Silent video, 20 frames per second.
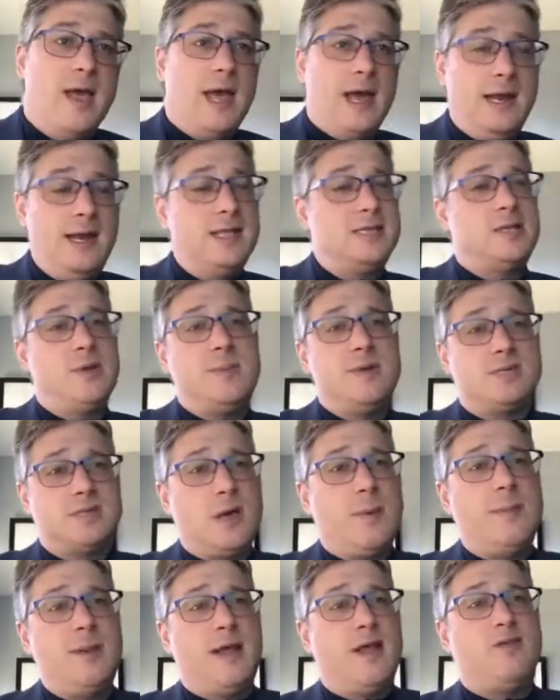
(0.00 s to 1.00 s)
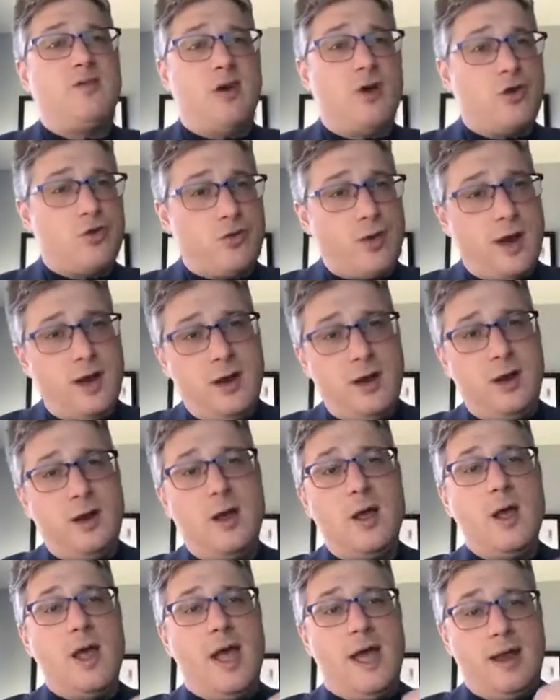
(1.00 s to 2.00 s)
It needs to be something that's
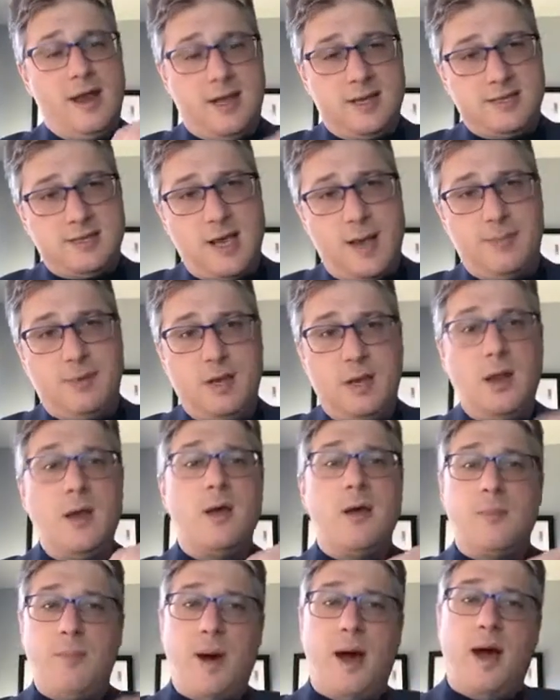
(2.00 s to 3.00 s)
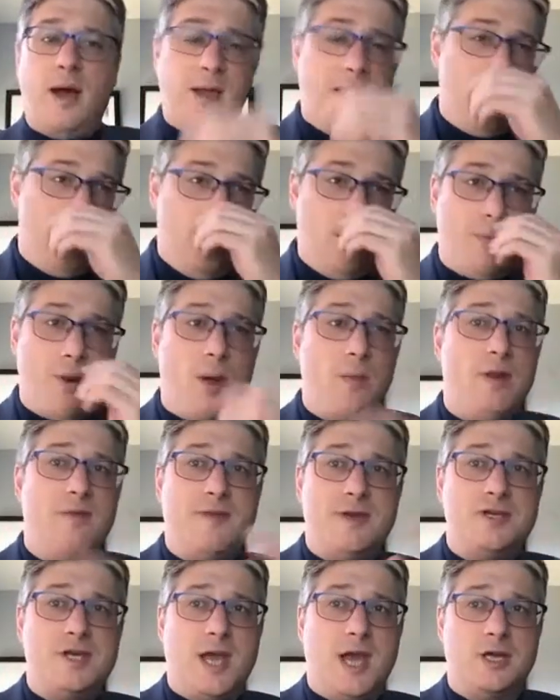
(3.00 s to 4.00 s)
accredited and accepted by Department
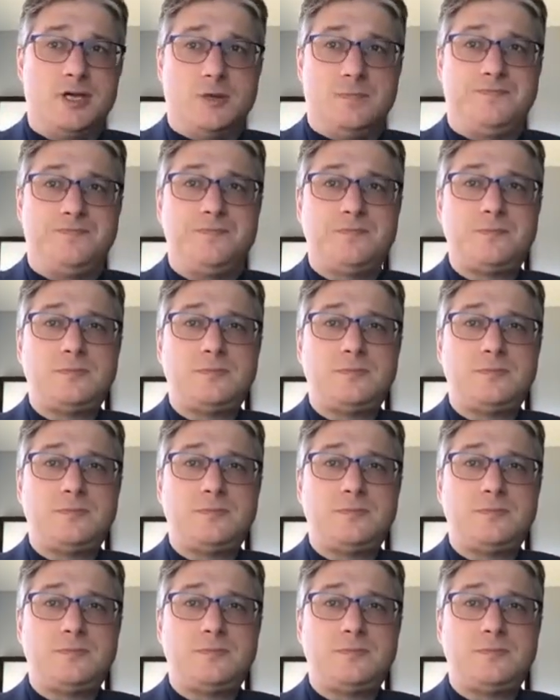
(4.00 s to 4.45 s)
of Education.